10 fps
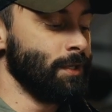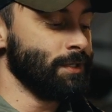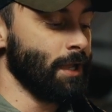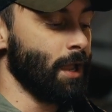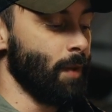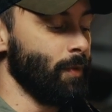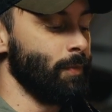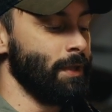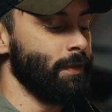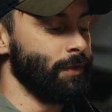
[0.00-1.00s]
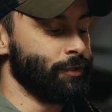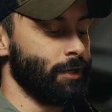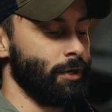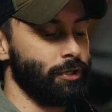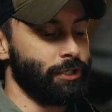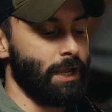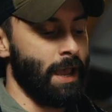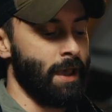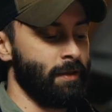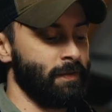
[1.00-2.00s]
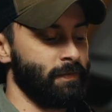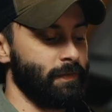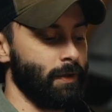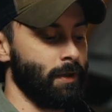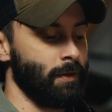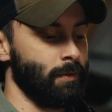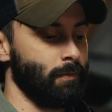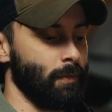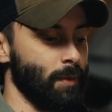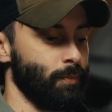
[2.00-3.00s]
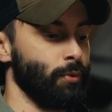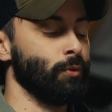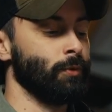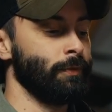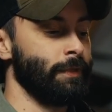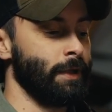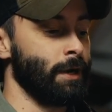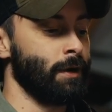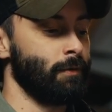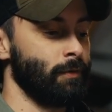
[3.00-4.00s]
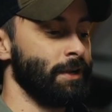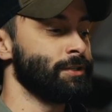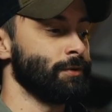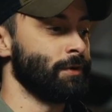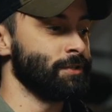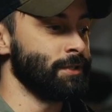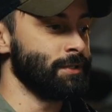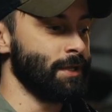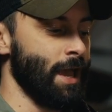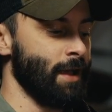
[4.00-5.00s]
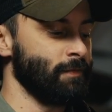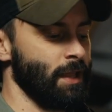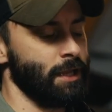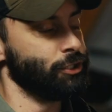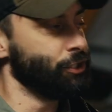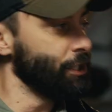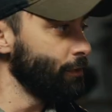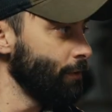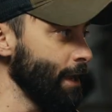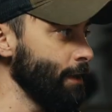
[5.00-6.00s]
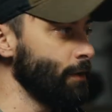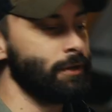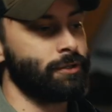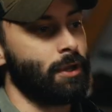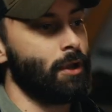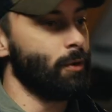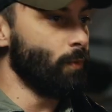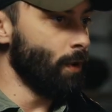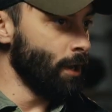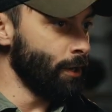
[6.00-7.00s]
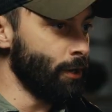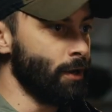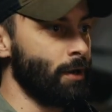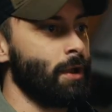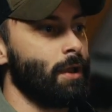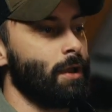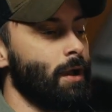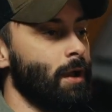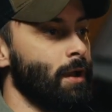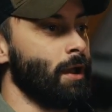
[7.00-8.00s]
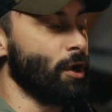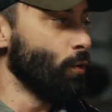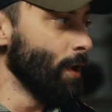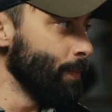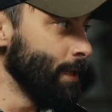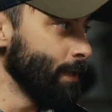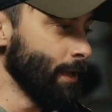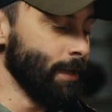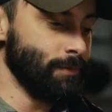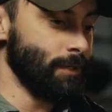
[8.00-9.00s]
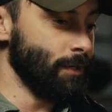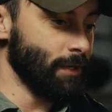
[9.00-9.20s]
it's like a couple men in the church have pooled their resources to have like generators, water, equipment, like certain